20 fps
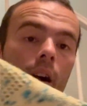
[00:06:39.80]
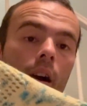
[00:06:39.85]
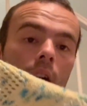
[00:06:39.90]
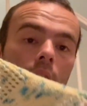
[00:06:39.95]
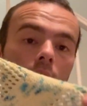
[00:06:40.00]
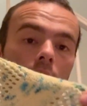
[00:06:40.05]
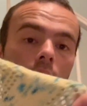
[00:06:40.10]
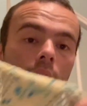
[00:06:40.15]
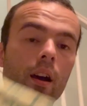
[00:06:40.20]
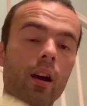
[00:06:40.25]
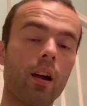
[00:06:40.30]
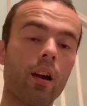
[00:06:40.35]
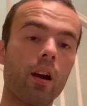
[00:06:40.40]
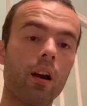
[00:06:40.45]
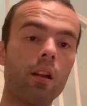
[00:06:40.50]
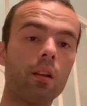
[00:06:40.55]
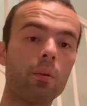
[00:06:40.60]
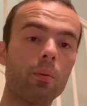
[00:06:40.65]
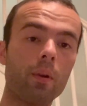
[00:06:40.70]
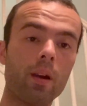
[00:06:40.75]
a
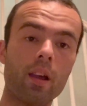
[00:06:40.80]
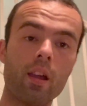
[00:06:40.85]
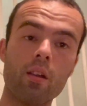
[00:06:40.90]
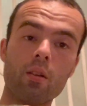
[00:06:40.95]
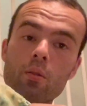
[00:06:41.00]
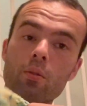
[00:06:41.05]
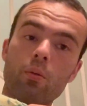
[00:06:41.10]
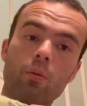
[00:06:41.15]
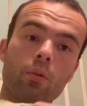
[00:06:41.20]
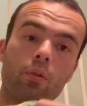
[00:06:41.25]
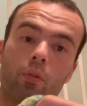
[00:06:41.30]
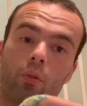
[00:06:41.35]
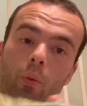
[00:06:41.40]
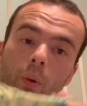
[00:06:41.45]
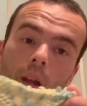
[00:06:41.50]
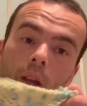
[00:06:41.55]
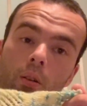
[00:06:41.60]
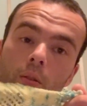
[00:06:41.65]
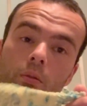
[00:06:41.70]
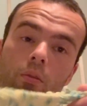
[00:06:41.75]
colourway called
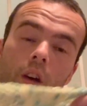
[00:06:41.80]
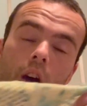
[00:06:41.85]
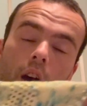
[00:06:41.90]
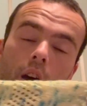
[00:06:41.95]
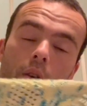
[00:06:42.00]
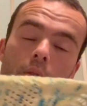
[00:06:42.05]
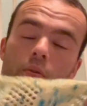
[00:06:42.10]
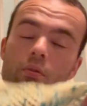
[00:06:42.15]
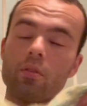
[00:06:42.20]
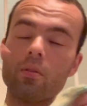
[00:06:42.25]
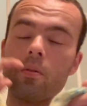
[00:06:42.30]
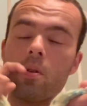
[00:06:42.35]
Twinkle Toes.